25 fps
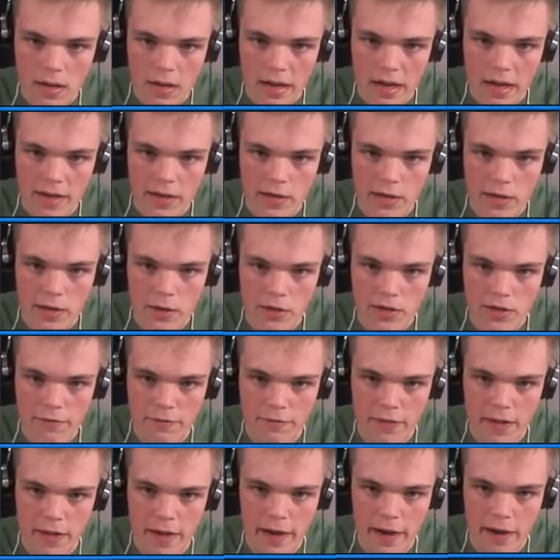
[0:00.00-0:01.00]
I could use a
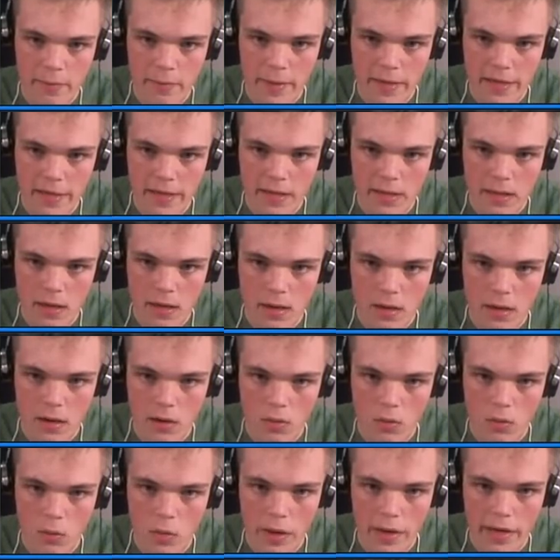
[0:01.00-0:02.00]
flare, but... Oh,
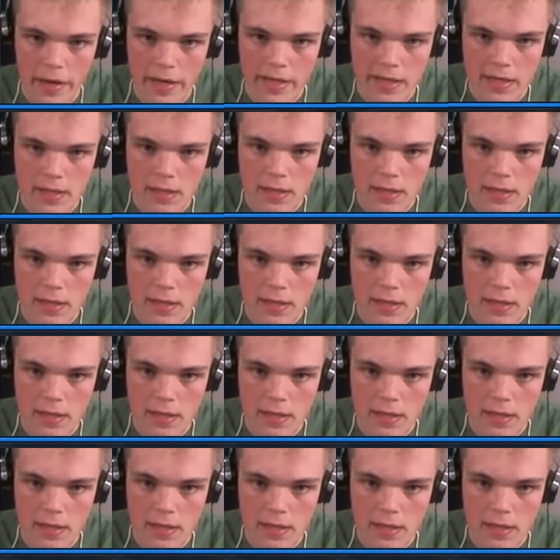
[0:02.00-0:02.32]
what?